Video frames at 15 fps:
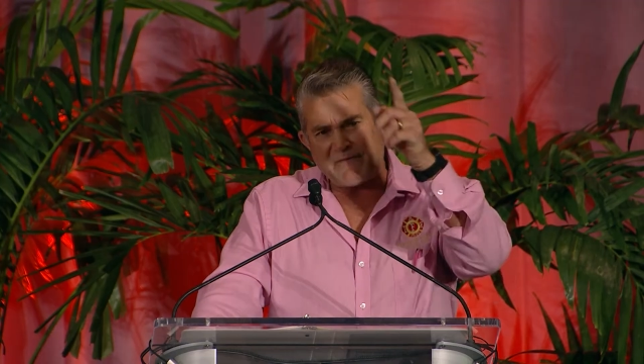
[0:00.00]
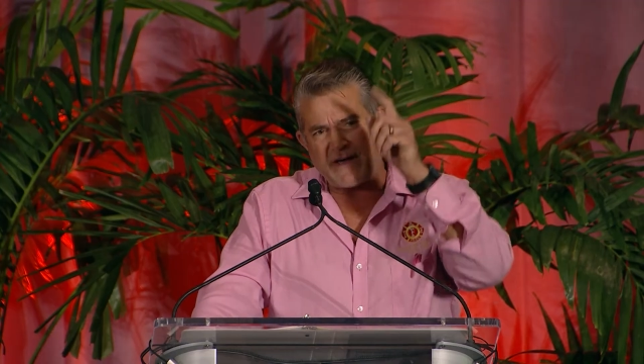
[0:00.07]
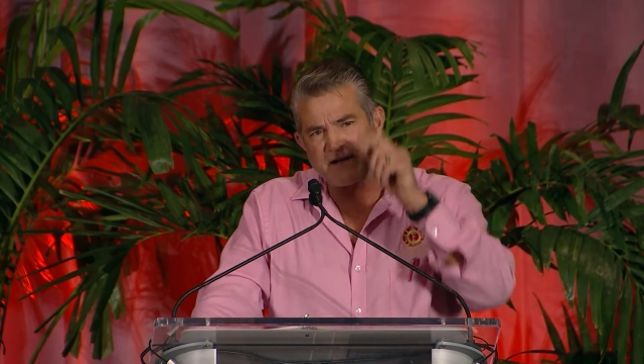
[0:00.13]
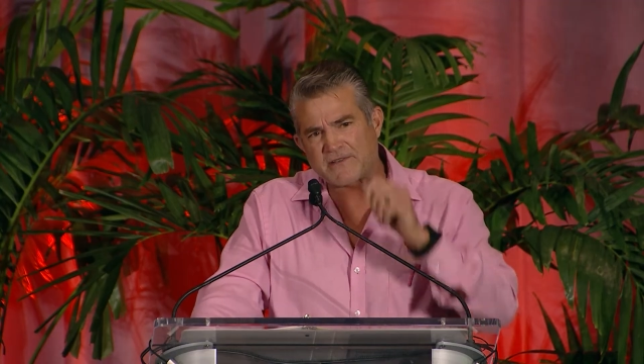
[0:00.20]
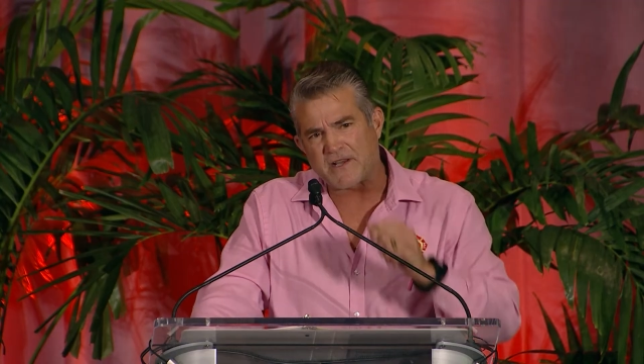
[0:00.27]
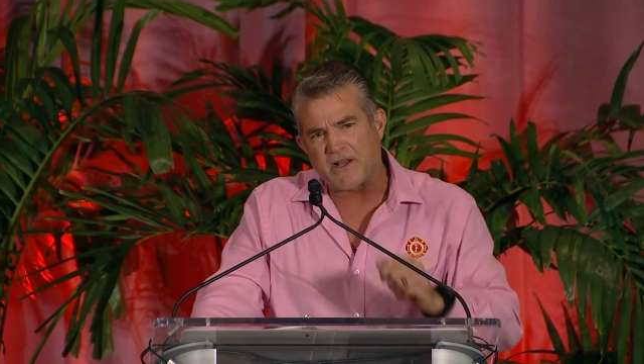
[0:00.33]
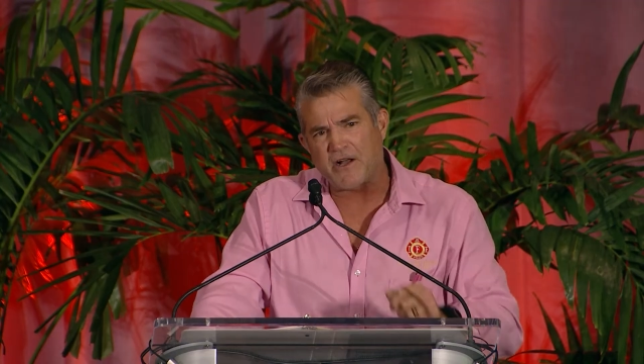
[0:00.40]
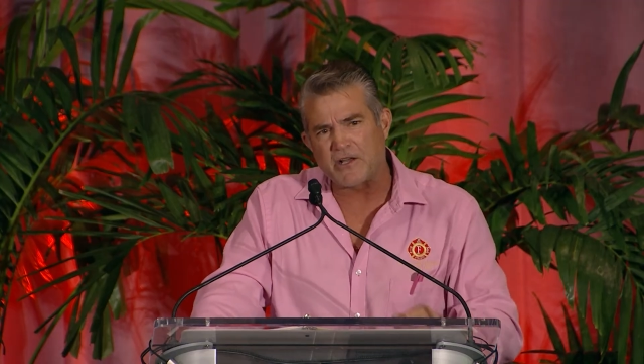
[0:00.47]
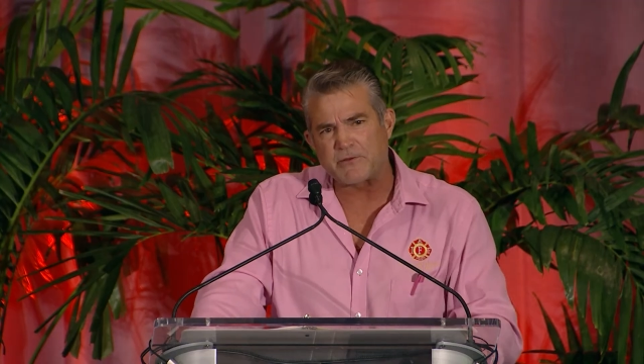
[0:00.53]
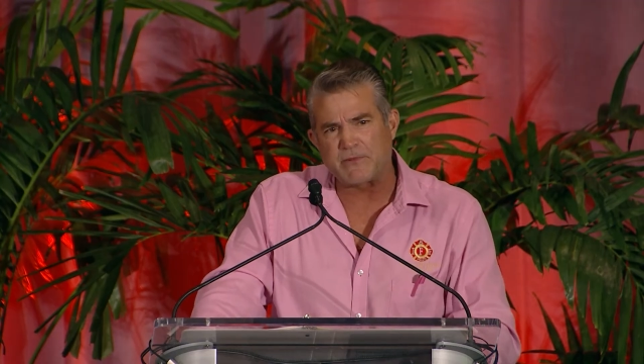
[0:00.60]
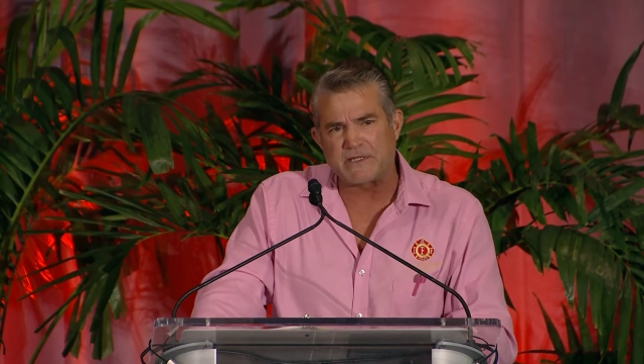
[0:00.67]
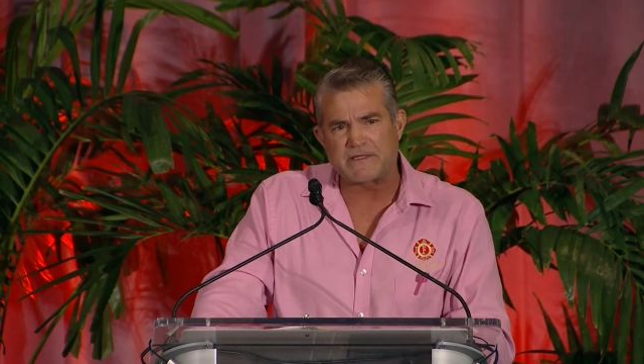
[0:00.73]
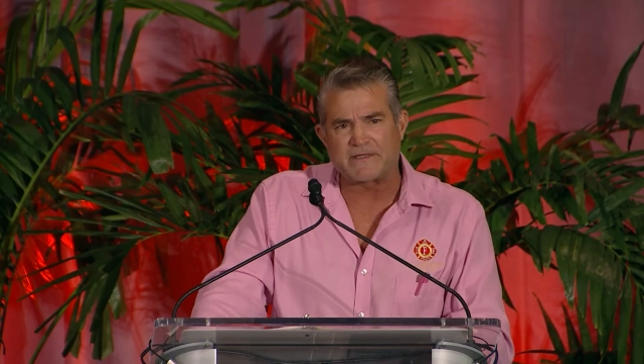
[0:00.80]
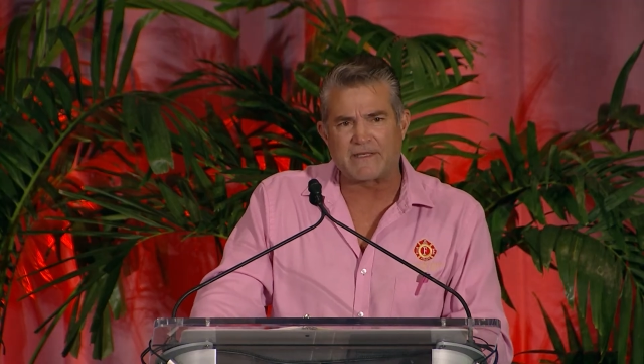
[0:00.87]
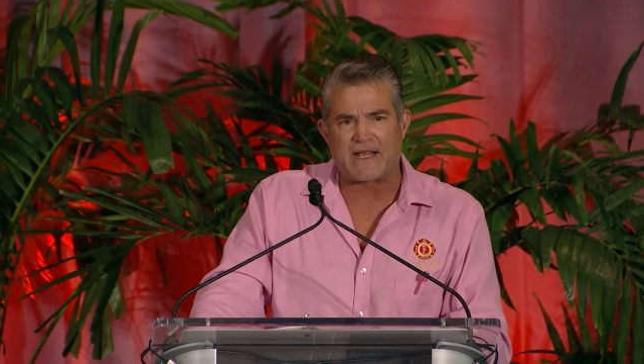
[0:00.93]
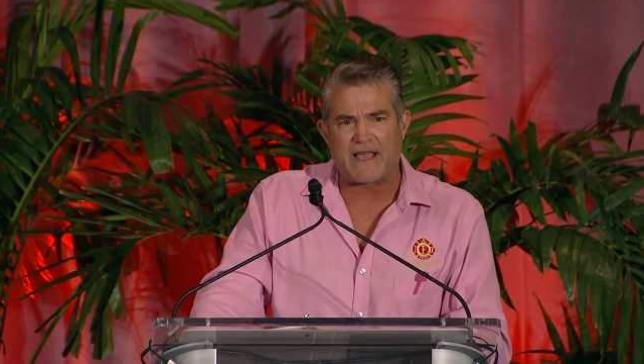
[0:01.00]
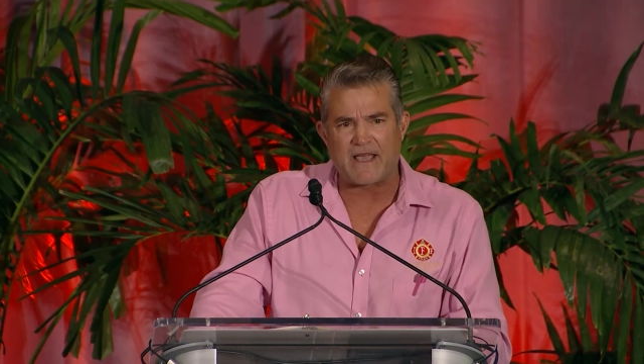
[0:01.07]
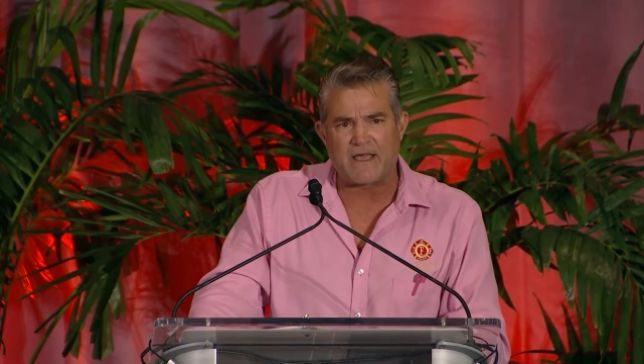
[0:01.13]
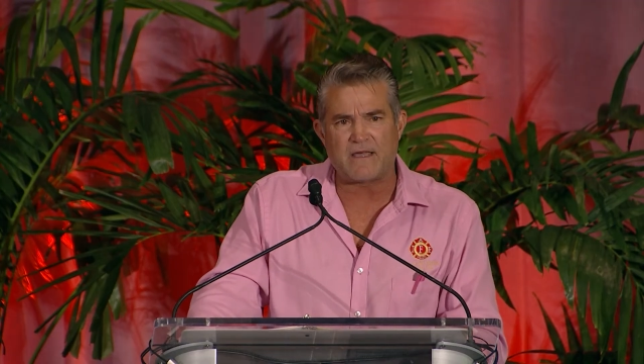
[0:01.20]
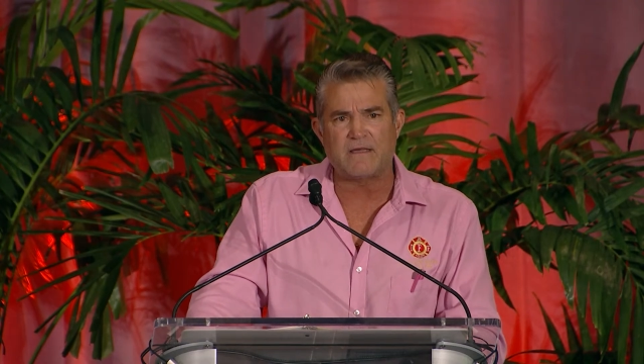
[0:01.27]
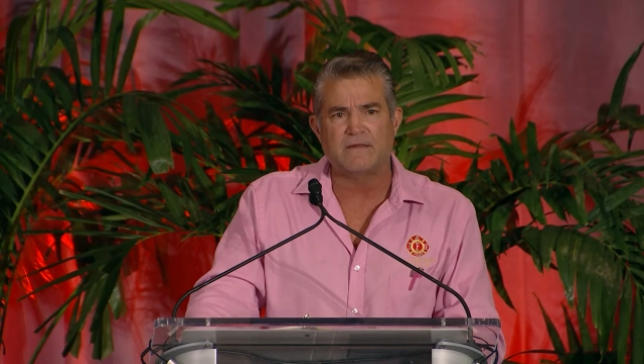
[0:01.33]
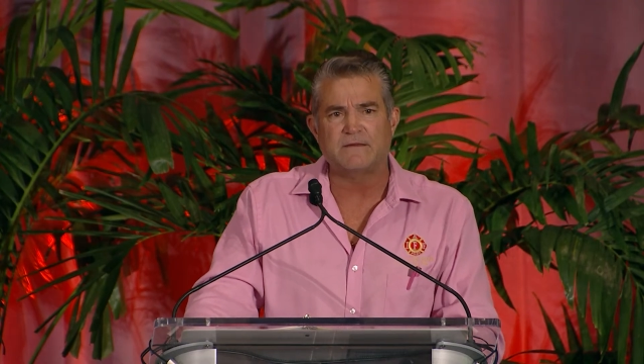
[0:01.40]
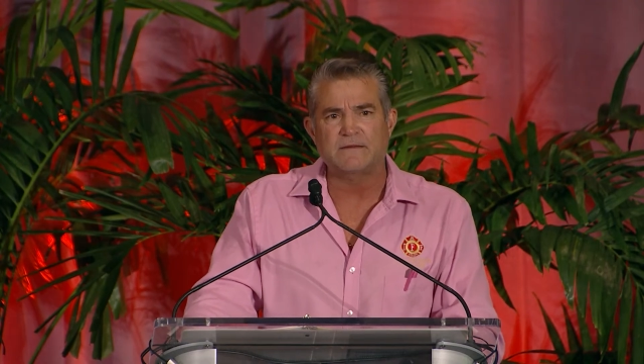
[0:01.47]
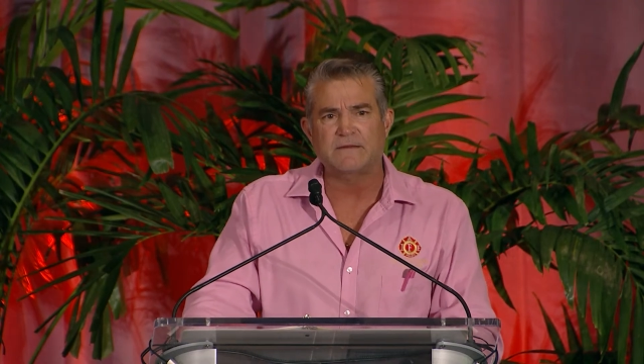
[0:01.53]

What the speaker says: has a husband today,